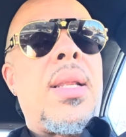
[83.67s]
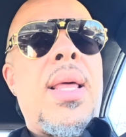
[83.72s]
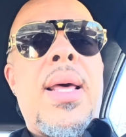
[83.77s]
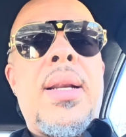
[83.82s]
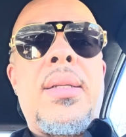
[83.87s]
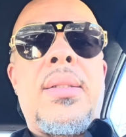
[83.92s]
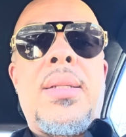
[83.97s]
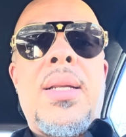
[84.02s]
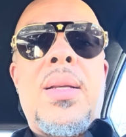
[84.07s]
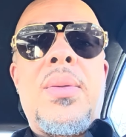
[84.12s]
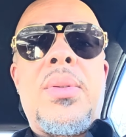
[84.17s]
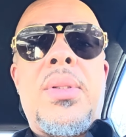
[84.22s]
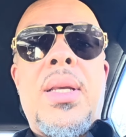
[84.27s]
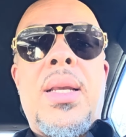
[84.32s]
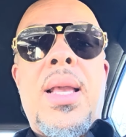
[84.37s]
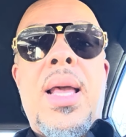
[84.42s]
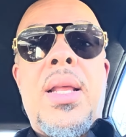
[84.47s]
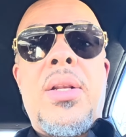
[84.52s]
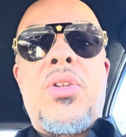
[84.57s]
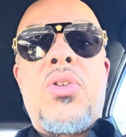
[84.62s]
a lot of times
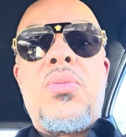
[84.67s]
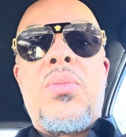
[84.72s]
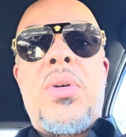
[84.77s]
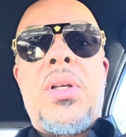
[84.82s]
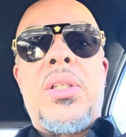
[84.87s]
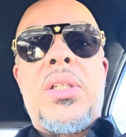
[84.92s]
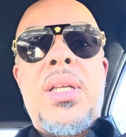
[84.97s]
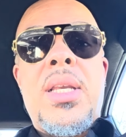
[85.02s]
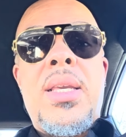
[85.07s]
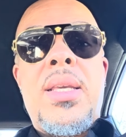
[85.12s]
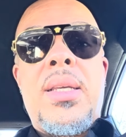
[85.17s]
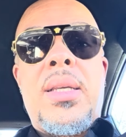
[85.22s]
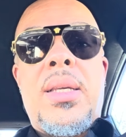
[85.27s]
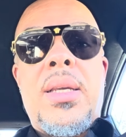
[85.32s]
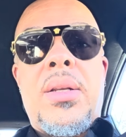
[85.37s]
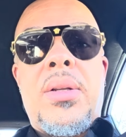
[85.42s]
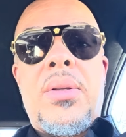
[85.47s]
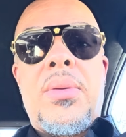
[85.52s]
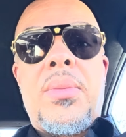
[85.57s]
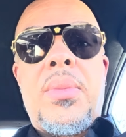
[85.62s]
they got too much
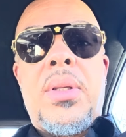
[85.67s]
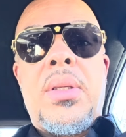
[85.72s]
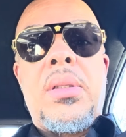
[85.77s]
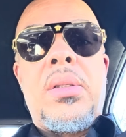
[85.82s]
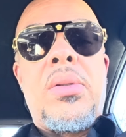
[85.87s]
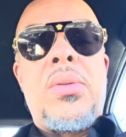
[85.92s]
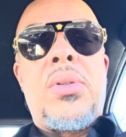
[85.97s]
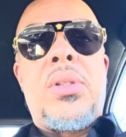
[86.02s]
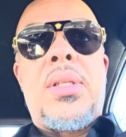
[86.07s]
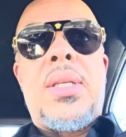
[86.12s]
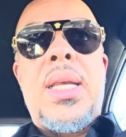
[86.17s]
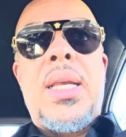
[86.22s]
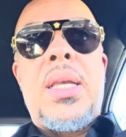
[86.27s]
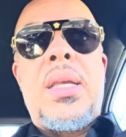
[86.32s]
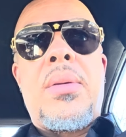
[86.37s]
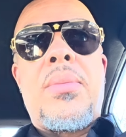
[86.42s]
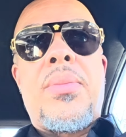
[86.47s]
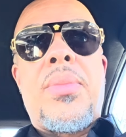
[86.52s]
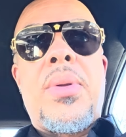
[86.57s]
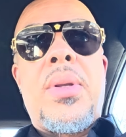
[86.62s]
ink in them, and you
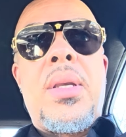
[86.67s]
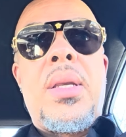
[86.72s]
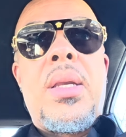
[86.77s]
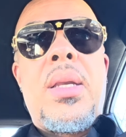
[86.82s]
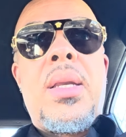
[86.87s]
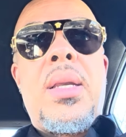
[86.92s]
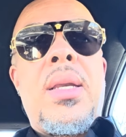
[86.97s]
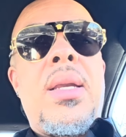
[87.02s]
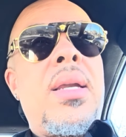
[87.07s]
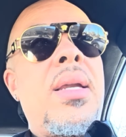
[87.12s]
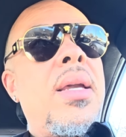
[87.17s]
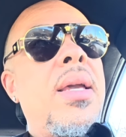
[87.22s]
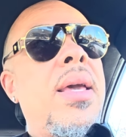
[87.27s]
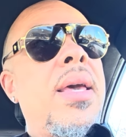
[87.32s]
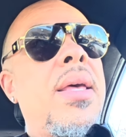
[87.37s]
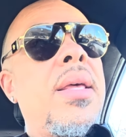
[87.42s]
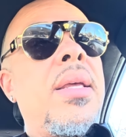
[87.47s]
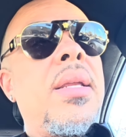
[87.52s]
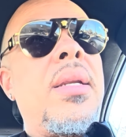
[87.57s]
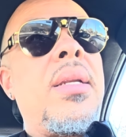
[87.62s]
stamp
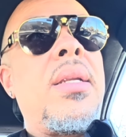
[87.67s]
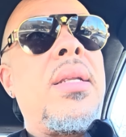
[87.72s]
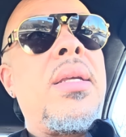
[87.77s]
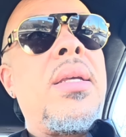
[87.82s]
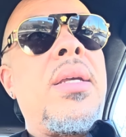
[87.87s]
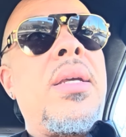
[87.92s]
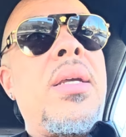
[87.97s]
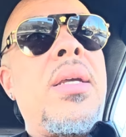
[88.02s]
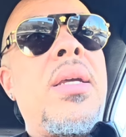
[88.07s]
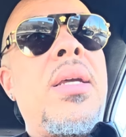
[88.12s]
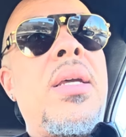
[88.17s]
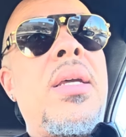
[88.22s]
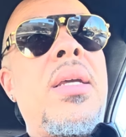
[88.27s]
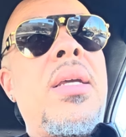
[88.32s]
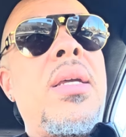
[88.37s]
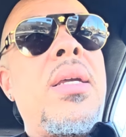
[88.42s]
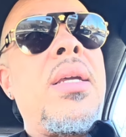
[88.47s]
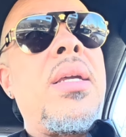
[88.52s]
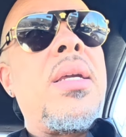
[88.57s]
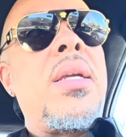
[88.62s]
and
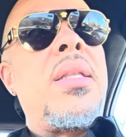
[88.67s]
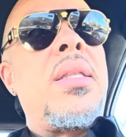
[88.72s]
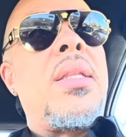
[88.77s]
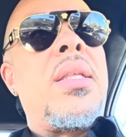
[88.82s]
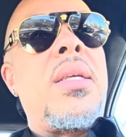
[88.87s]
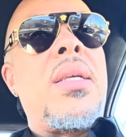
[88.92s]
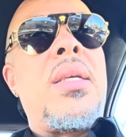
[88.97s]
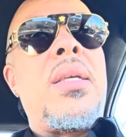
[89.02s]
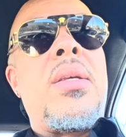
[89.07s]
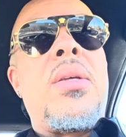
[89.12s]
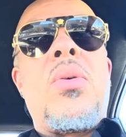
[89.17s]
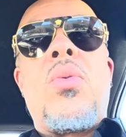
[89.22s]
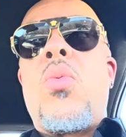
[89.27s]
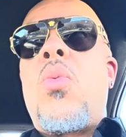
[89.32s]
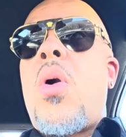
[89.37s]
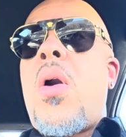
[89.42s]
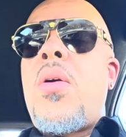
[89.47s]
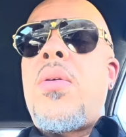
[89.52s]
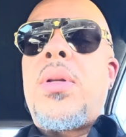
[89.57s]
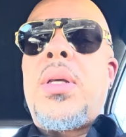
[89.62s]
the
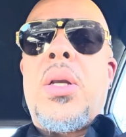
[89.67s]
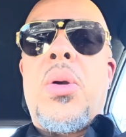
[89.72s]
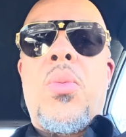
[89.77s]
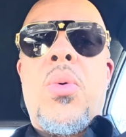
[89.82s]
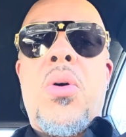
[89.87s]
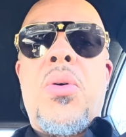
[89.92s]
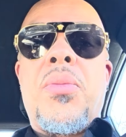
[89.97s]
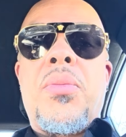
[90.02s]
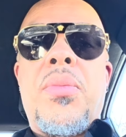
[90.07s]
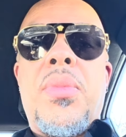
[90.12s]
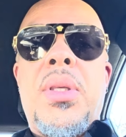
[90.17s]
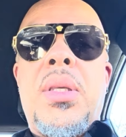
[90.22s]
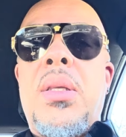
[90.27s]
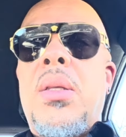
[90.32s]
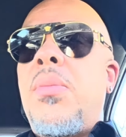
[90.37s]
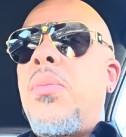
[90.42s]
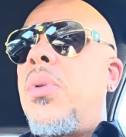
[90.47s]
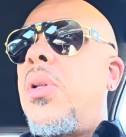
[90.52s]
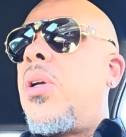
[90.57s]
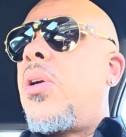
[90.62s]
wording won't
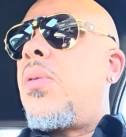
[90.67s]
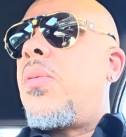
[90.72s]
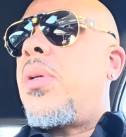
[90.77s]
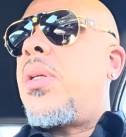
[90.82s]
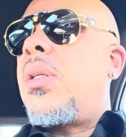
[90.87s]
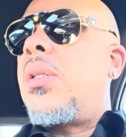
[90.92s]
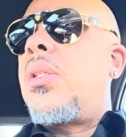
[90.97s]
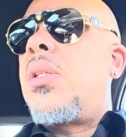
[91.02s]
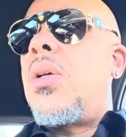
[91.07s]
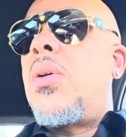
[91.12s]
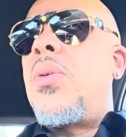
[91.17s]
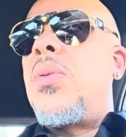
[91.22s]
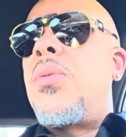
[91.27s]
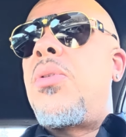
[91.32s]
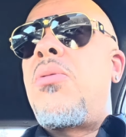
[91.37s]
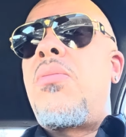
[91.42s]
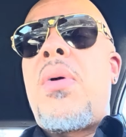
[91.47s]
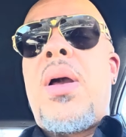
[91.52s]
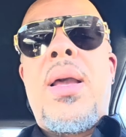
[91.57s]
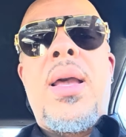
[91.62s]
be blurry. So
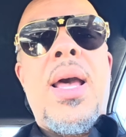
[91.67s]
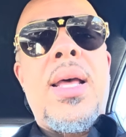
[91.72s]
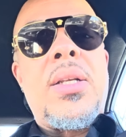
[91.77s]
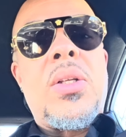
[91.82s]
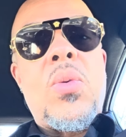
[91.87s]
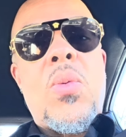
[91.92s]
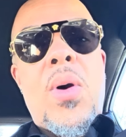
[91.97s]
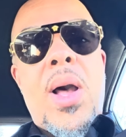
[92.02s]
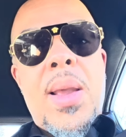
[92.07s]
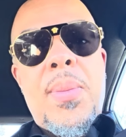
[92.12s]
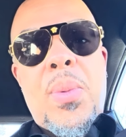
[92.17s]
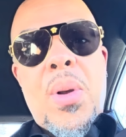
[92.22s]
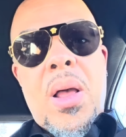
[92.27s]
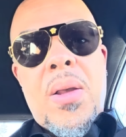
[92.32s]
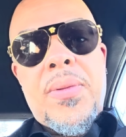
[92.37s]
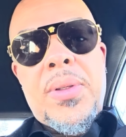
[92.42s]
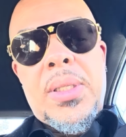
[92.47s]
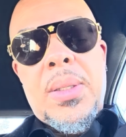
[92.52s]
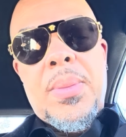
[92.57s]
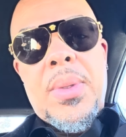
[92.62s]
you might have to wipe
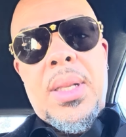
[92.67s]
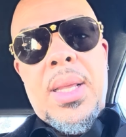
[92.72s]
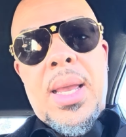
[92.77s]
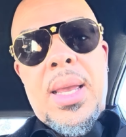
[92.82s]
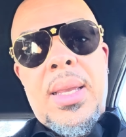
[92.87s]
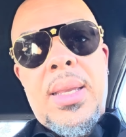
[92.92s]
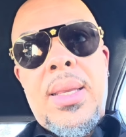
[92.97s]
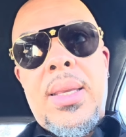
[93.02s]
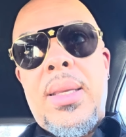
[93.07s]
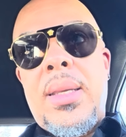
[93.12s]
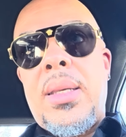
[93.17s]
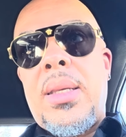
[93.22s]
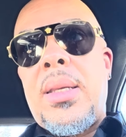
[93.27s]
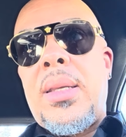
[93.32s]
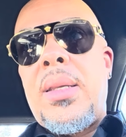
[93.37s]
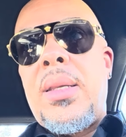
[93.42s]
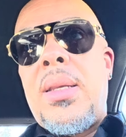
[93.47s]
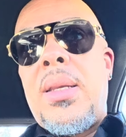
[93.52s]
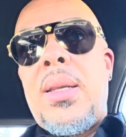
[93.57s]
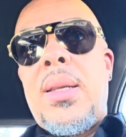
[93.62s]
off some of that
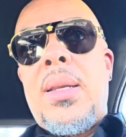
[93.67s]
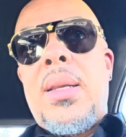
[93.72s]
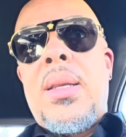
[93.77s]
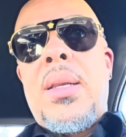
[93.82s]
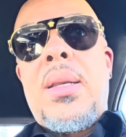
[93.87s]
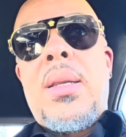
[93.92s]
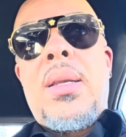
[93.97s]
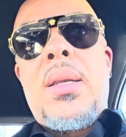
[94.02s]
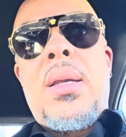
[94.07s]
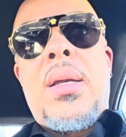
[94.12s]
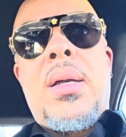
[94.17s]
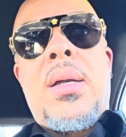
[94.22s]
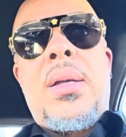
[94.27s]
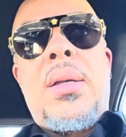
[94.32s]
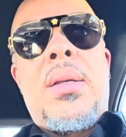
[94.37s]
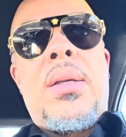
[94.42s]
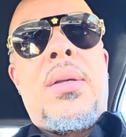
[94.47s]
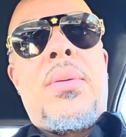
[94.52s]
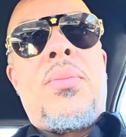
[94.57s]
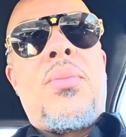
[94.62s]
ink
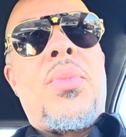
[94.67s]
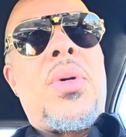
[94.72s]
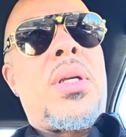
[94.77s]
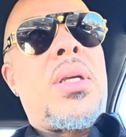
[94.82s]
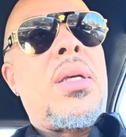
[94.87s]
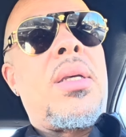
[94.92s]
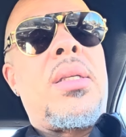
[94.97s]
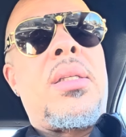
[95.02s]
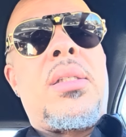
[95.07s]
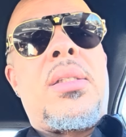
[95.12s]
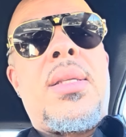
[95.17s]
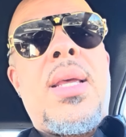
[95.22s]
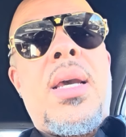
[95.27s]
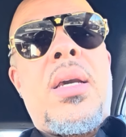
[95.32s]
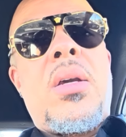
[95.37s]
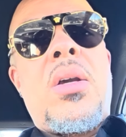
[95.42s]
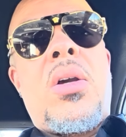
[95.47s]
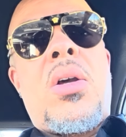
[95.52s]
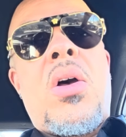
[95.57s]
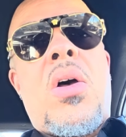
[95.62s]
because
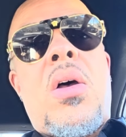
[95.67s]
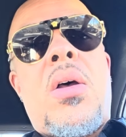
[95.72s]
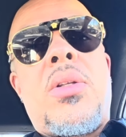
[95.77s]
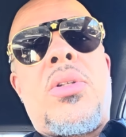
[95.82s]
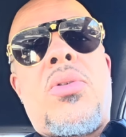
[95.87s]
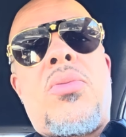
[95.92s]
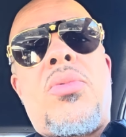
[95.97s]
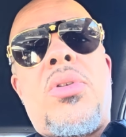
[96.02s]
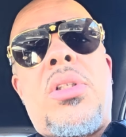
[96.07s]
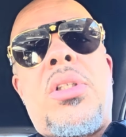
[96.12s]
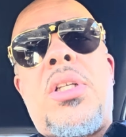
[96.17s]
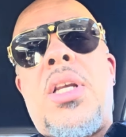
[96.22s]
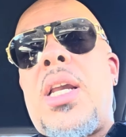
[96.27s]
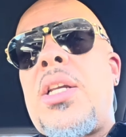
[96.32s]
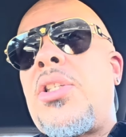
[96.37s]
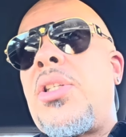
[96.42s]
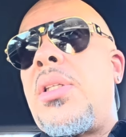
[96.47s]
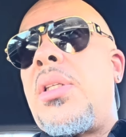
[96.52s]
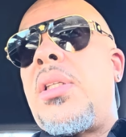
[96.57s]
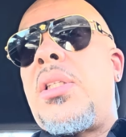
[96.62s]
that can cause a
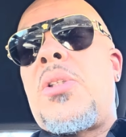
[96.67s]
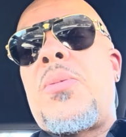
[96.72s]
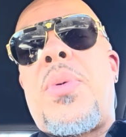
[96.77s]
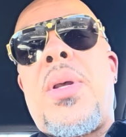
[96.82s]
rejection,